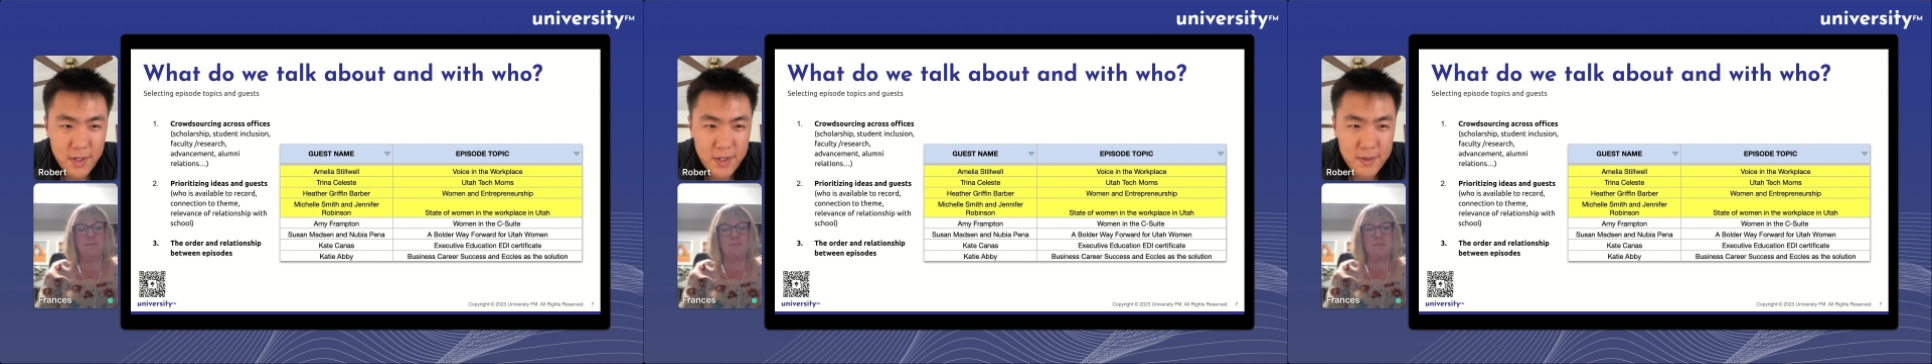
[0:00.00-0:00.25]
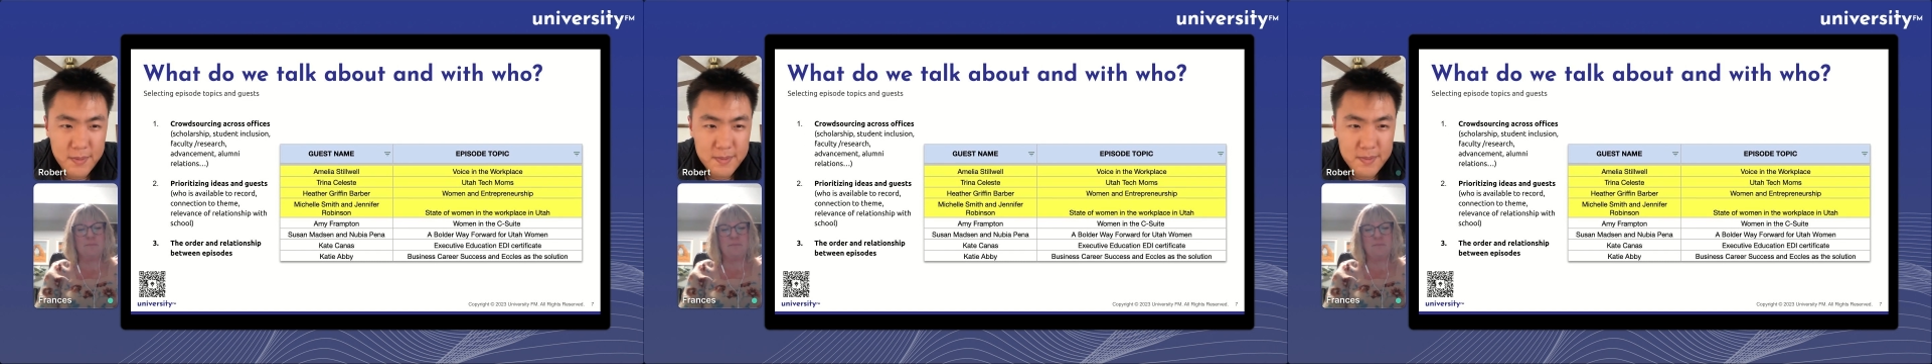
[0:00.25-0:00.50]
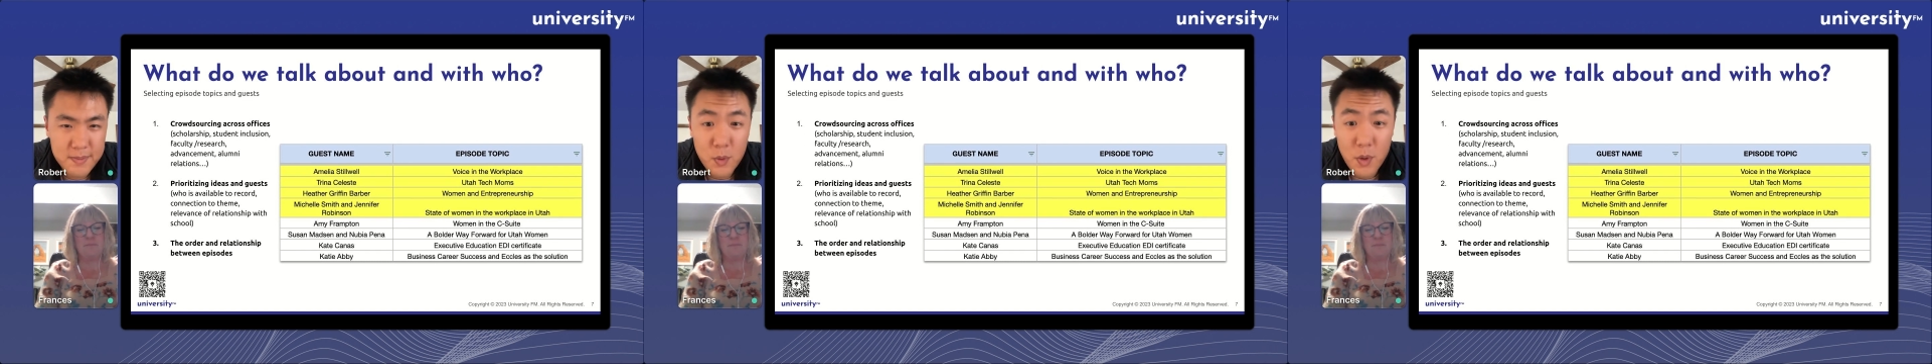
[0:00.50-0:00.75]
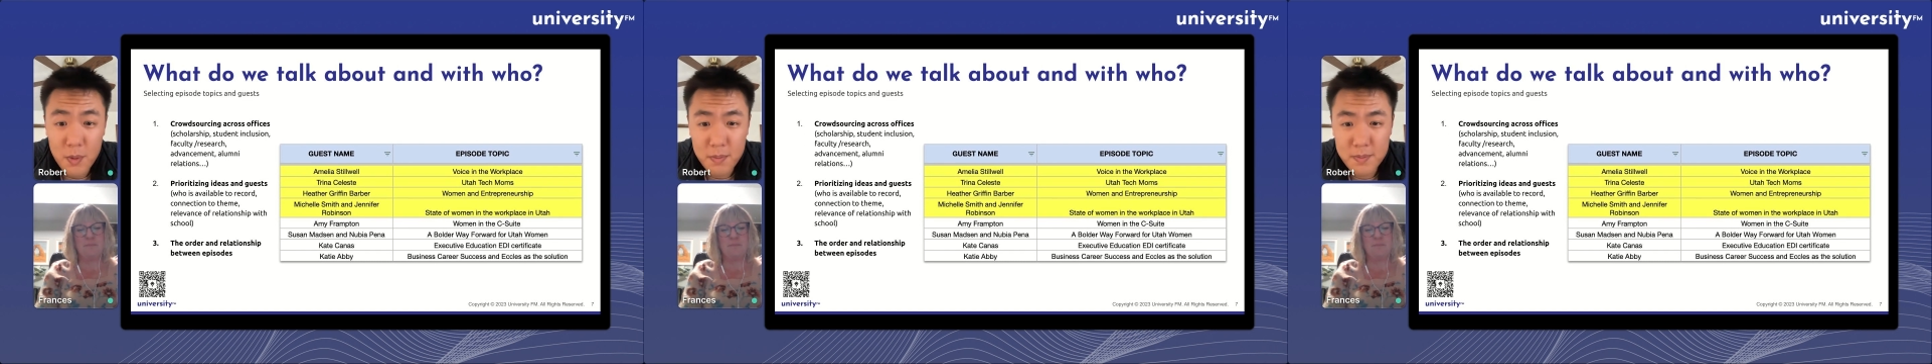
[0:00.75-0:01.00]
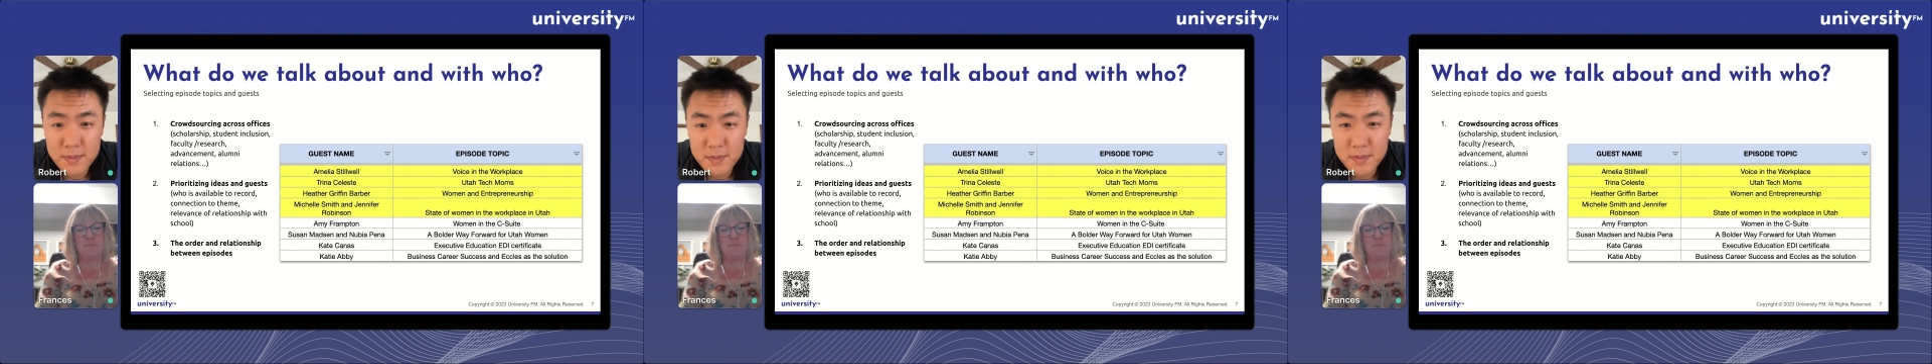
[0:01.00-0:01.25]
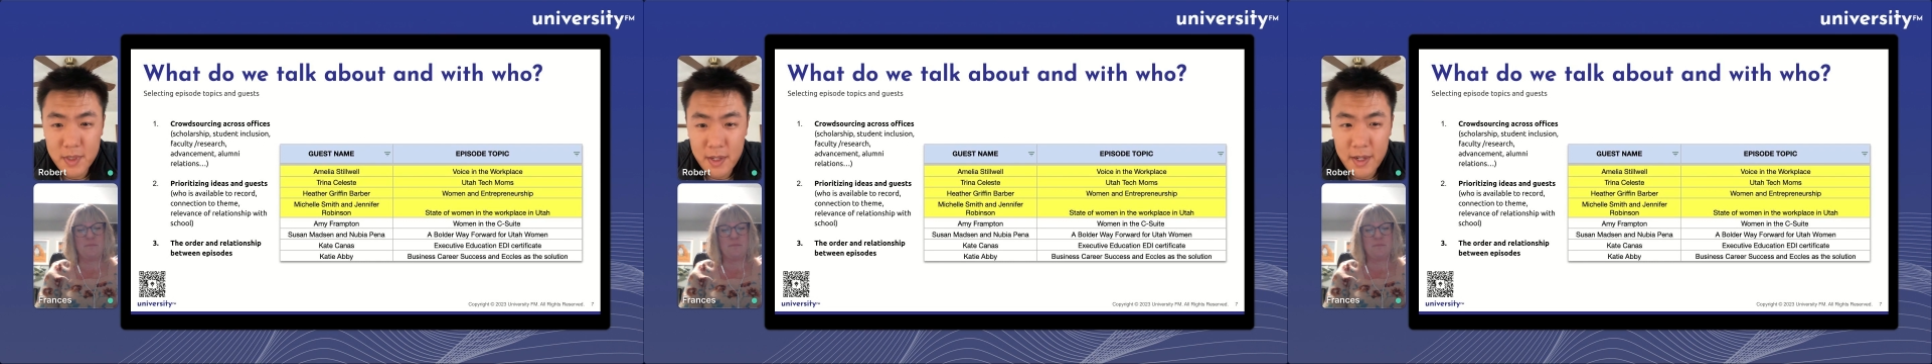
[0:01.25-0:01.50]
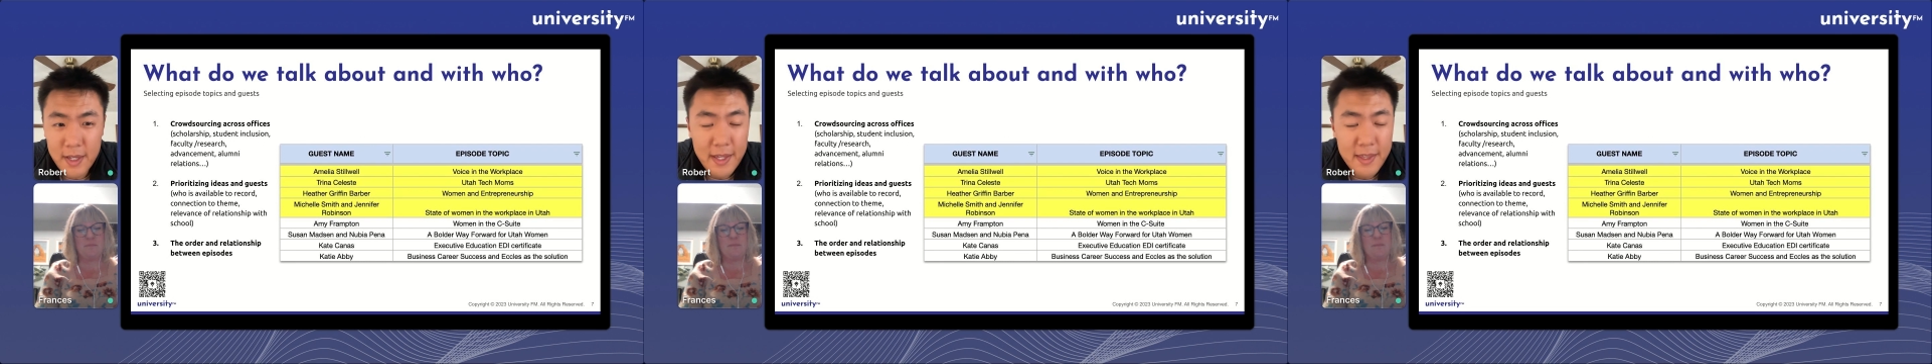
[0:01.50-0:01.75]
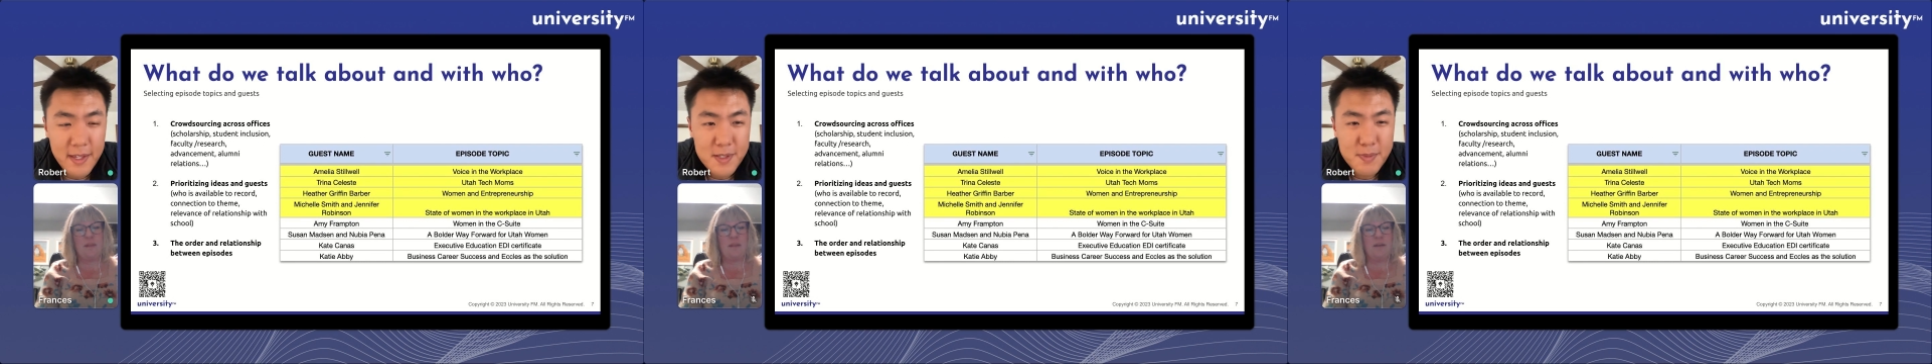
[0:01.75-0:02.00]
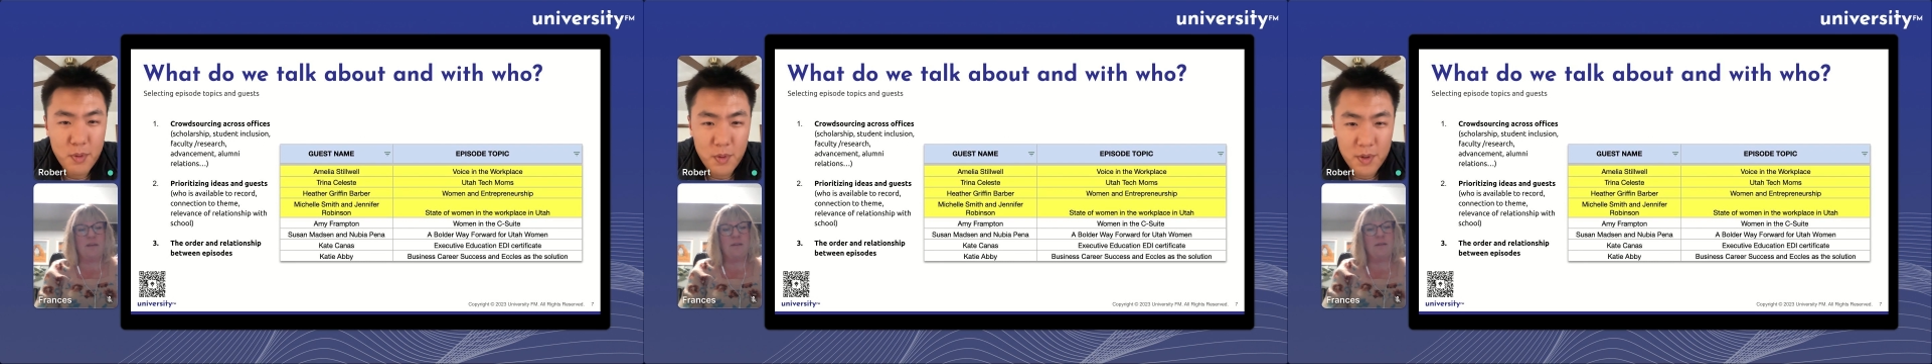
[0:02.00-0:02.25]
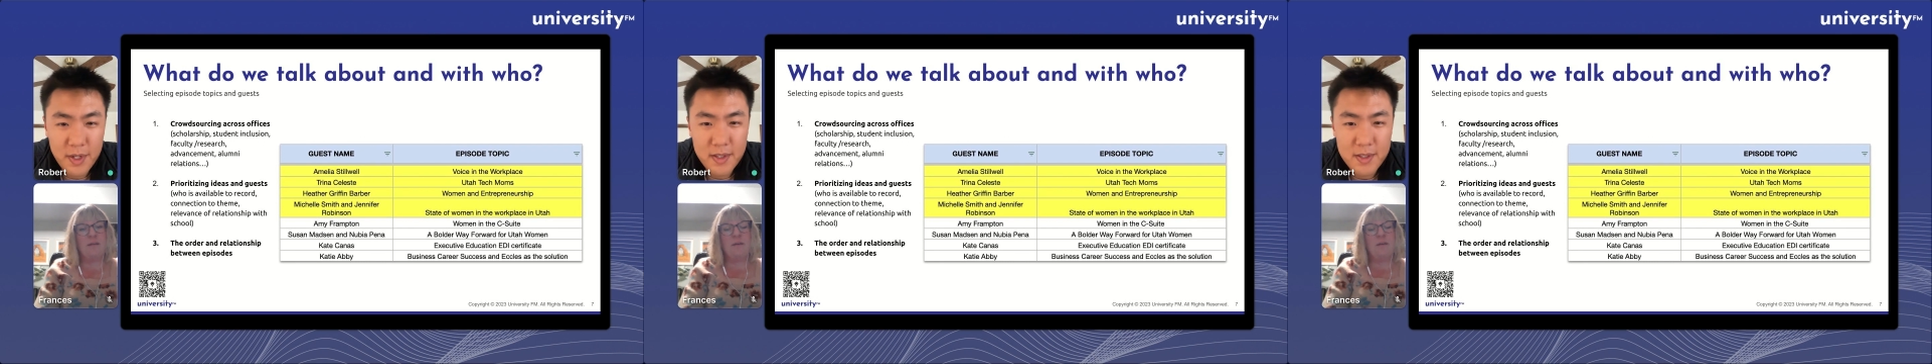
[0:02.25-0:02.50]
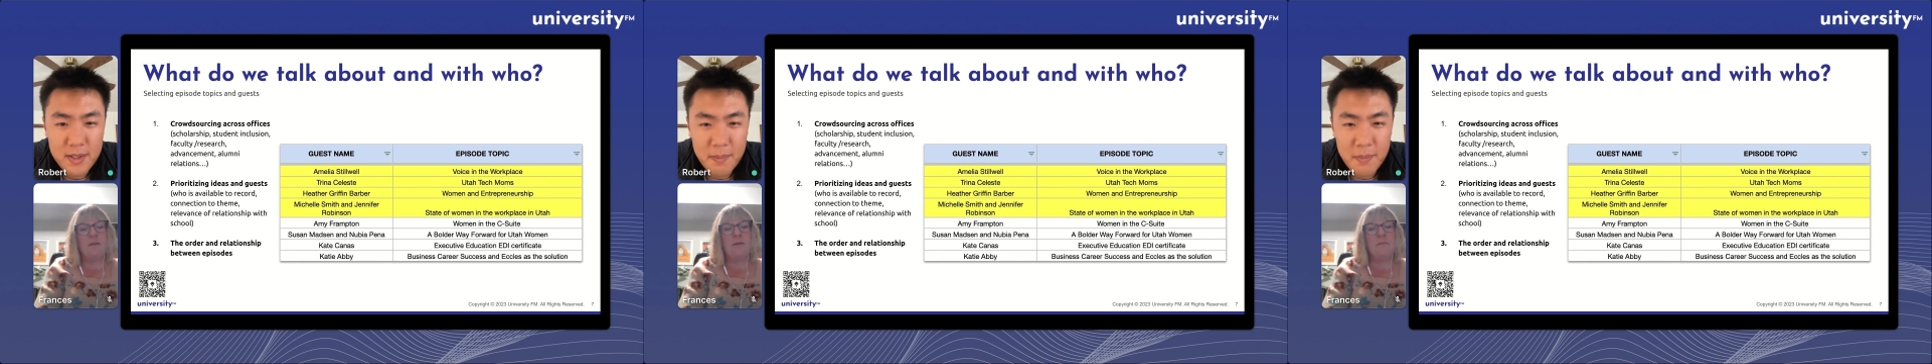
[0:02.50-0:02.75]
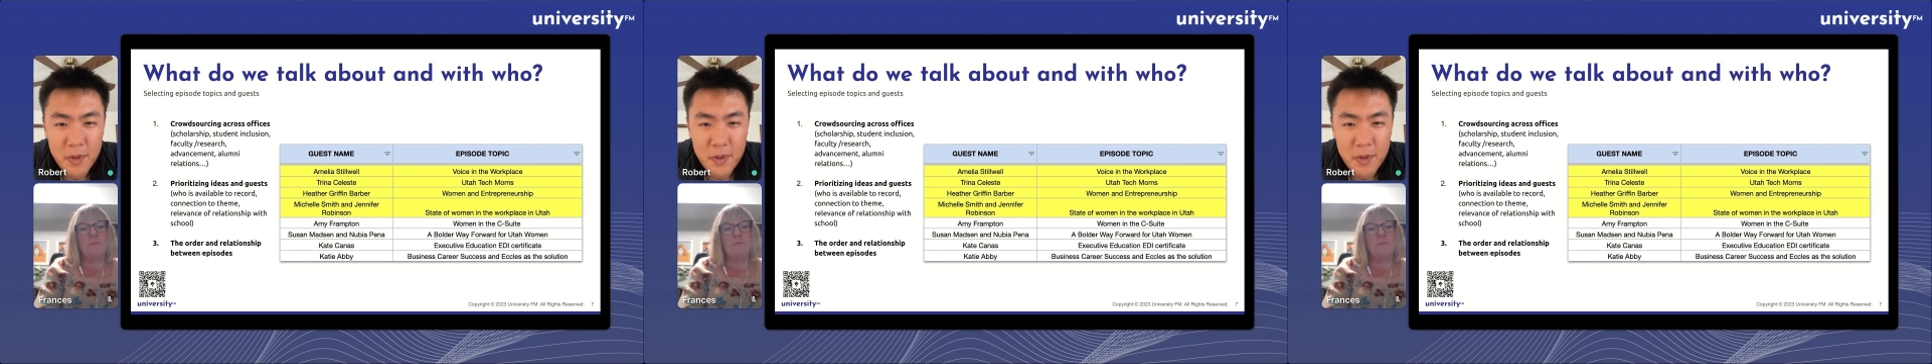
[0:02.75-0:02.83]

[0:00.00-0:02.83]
All right. Well, at this point,